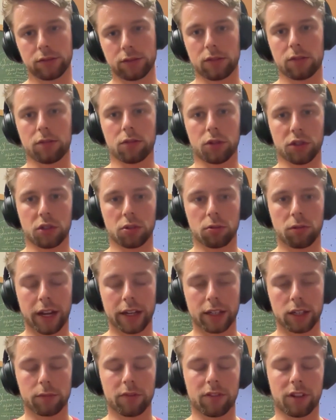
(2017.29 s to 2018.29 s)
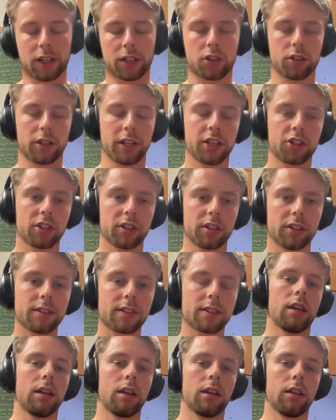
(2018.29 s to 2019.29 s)
due to random fluctuations.
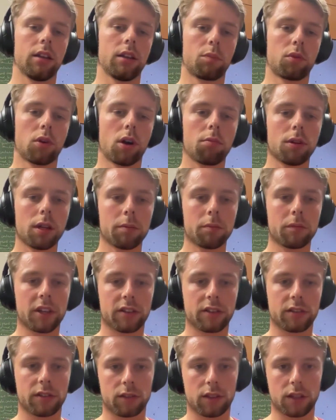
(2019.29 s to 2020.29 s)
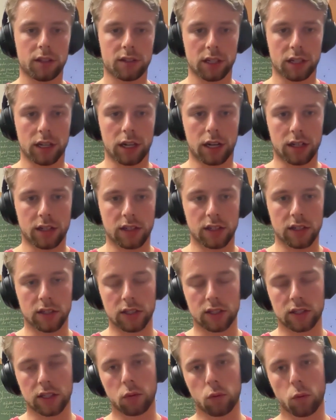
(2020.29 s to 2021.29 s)
The problem with this analysis is
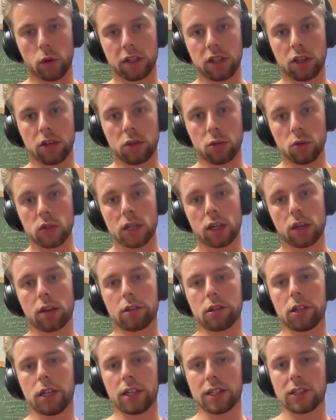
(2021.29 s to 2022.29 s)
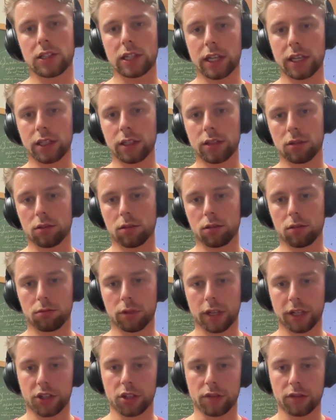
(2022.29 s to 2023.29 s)
that when you're using only a single
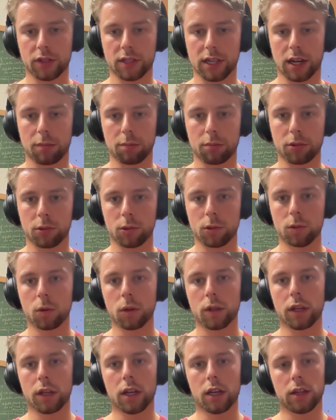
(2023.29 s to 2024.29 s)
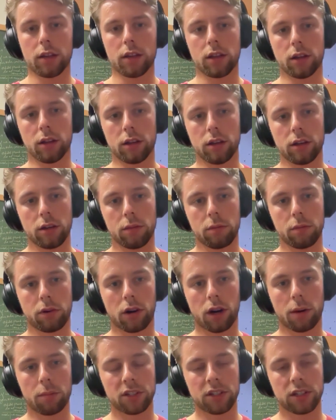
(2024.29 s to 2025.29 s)
redshift sample, the
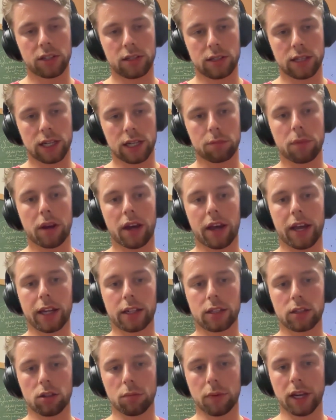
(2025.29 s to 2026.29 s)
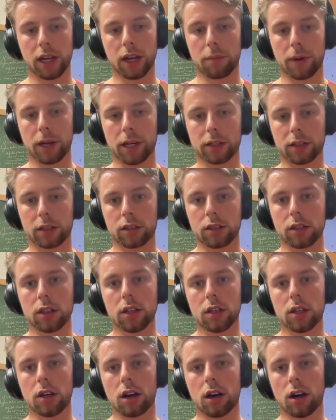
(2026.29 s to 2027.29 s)
parameters sigma 8 and omega matter
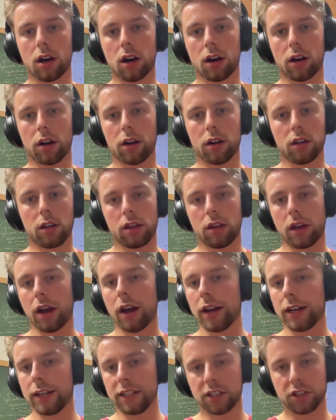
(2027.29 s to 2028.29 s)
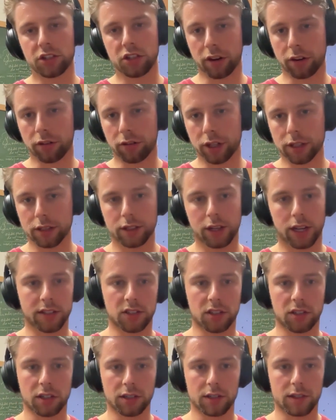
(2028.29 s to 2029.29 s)
are highly degenerate, as you
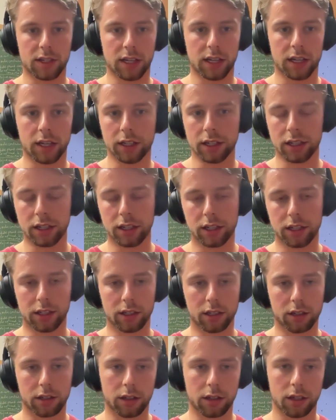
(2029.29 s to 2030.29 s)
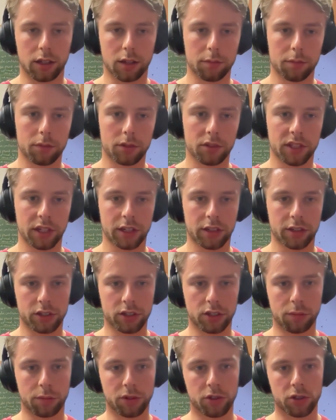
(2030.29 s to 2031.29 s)
can see in the posterior
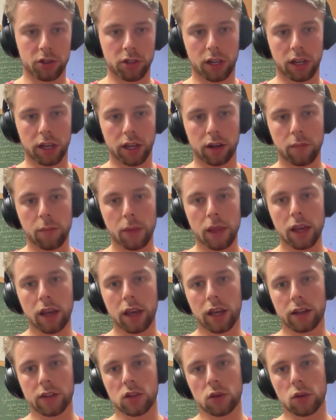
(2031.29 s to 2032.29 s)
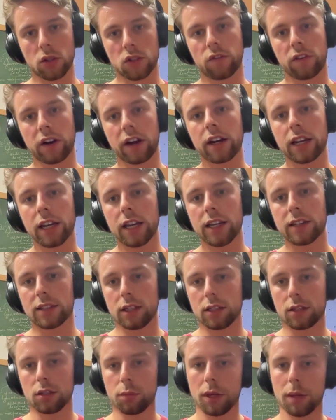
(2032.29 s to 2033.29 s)
distribution here. And so it's very easy
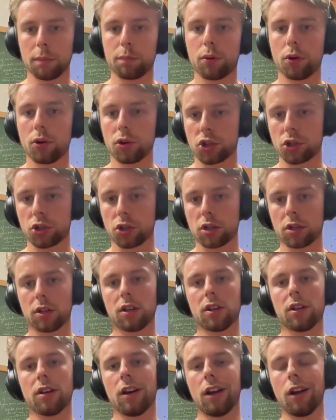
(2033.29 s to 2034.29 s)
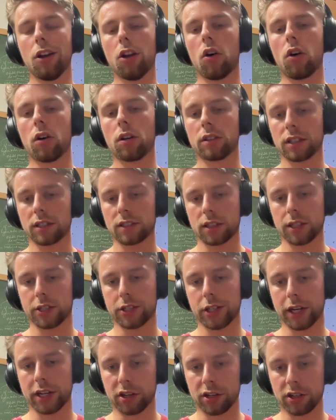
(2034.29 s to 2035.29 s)
to be pushed along this
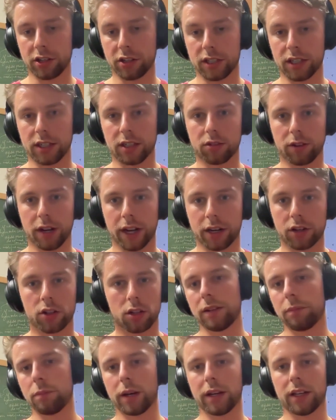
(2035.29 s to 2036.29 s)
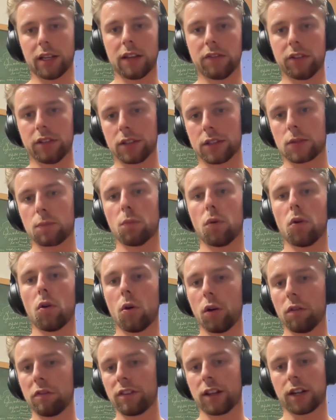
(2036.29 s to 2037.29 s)
degeneracy direction by even small
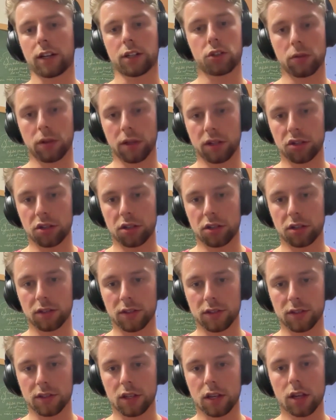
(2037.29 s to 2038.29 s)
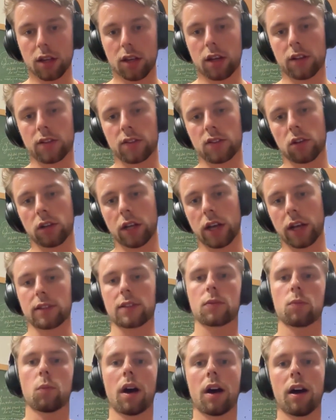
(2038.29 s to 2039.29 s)
fluctuations. And so that's
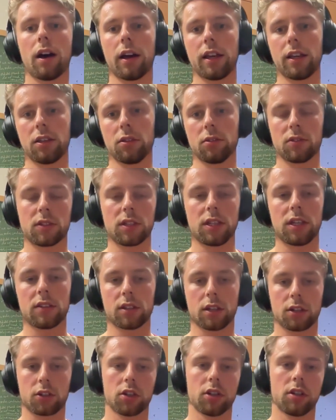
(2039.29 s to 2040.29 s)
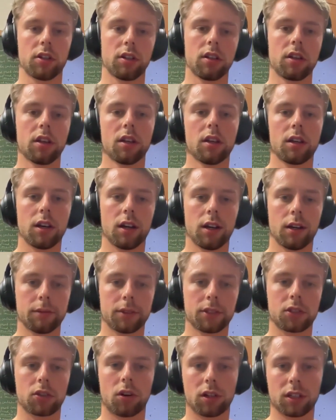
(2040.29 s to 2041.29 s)
why you see such a
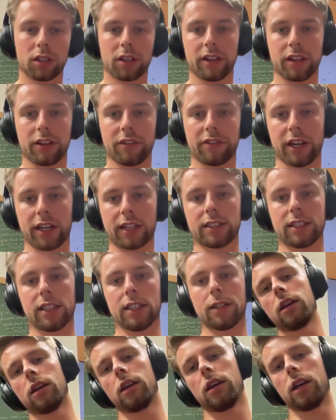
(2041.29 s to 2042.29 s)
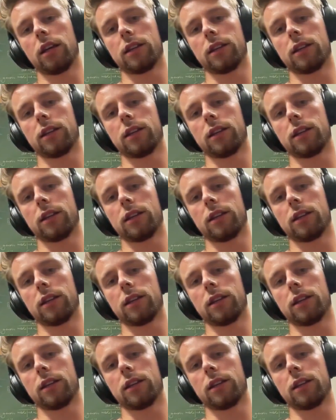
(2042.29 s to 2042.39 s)
strong effect here. It's